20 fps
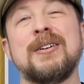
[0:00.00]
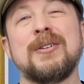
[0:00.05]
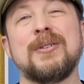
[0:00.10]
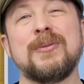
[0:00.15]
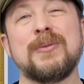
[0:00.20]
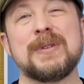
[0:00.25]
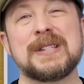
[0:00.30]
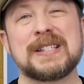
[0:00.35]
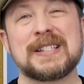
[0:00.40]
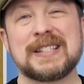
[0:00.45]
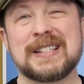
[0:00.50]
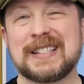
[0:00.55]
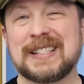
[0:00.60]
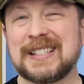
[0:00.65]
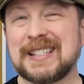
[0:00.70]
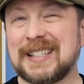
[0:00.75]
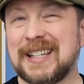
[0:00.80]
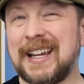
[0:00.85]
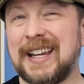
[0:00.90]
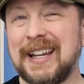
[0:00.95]
With
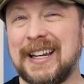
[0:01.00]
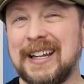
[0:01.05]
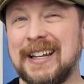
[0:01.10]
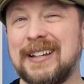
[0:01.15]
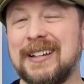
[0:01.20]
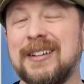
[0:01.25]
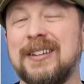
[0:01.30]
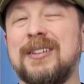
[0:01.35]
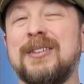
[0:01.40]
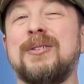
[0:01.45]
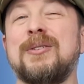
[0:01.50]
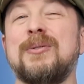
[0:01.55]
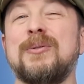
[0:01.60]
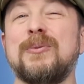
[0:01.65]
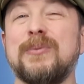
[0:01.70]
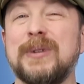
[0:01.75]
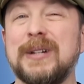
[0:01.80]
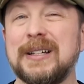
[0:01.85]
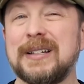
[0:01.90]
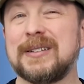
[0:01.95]
Sustain,
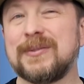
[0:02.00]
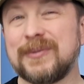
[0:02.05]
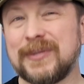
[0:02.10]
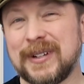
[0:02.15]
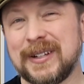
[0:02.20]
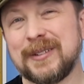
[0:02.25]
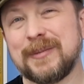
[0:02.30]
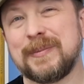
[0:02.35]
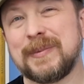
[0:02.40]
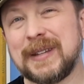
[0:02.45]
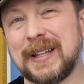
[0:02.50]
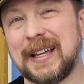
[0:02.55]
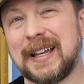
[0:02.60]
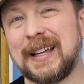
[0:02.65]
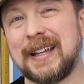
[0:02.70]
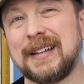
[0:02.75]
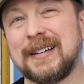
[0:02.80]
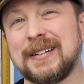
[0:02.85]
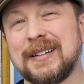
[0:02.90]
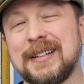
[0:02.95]
we developed that.